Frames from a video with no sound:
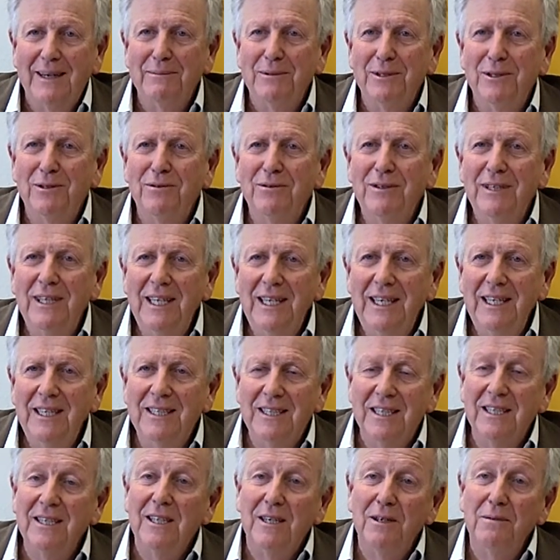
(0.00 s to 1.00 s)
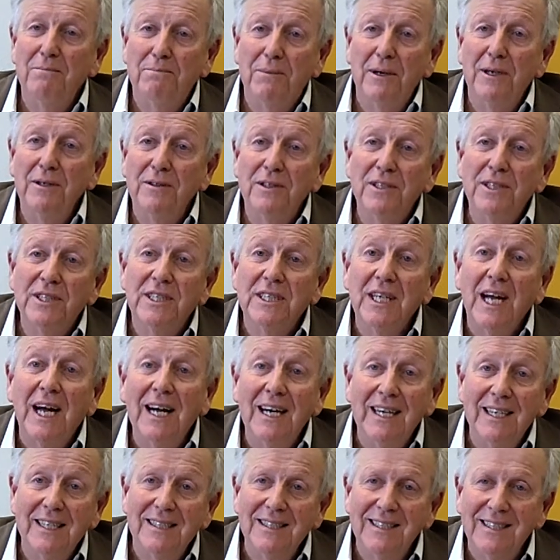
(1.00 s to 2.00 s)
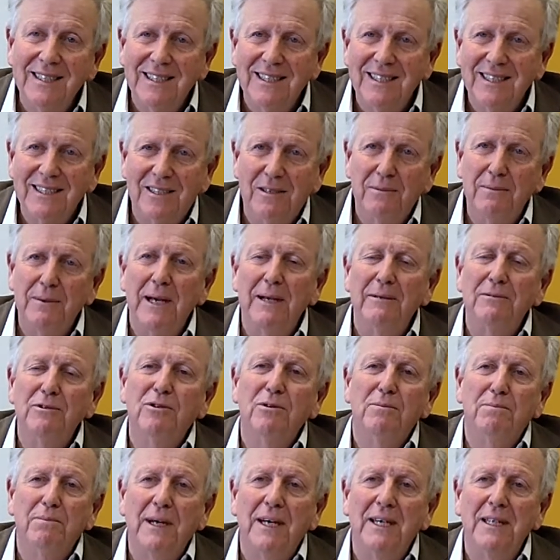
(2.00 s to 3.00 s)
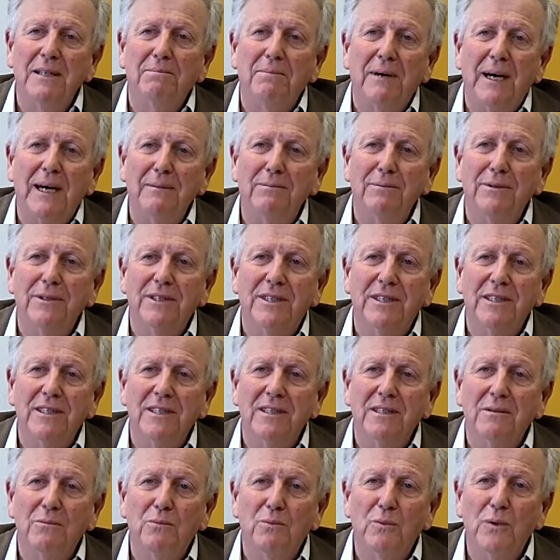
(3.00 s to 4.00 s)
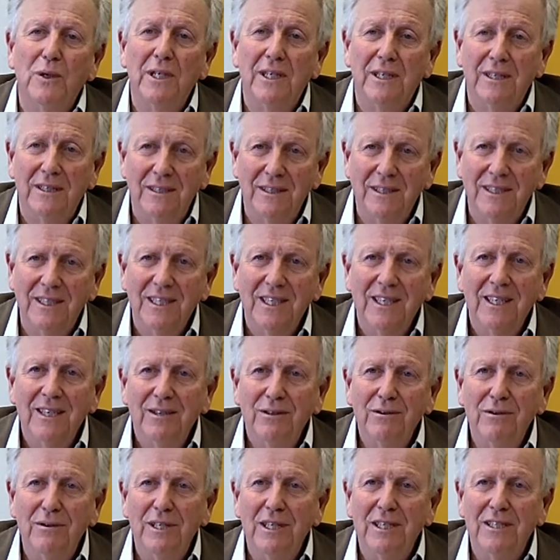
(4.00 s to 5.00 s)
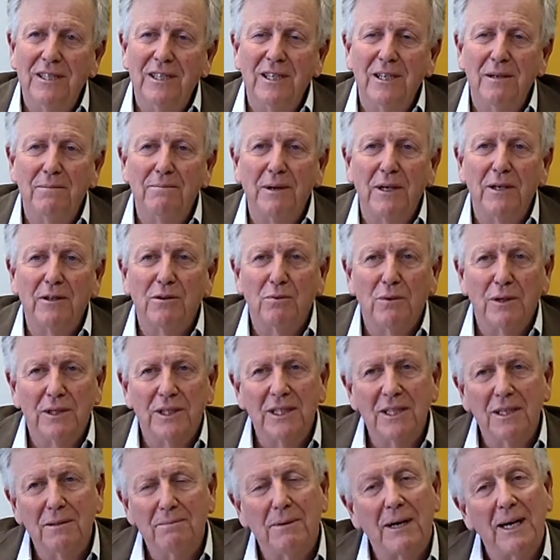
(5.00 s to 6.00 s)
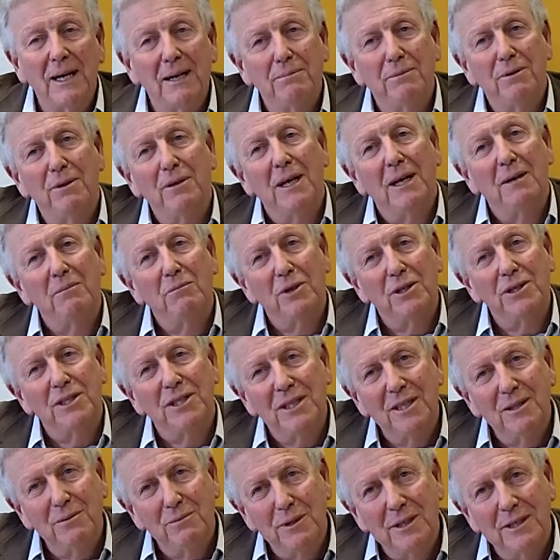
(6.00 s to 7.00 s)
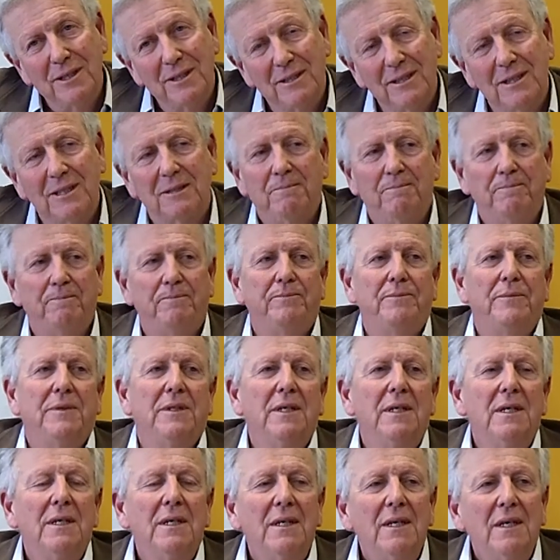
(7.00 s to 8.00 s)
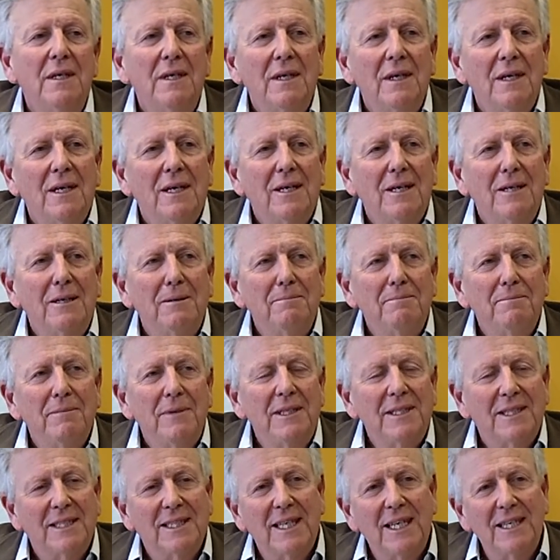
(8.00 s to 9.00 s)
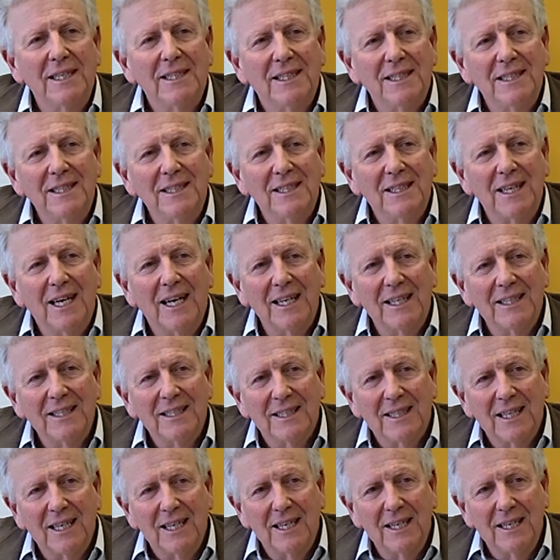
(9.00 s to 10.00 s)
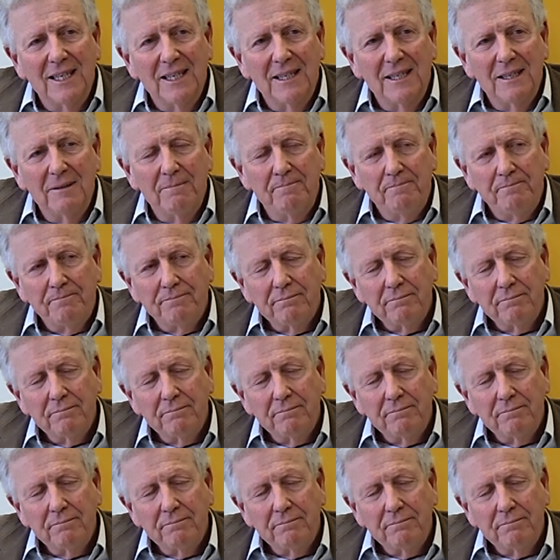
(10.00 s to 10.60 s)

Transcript: I mean, you need to know both sides to be able to apply the Bible to the world. You need to know both what's in the Bible and what's in the world. It says in Isaiah,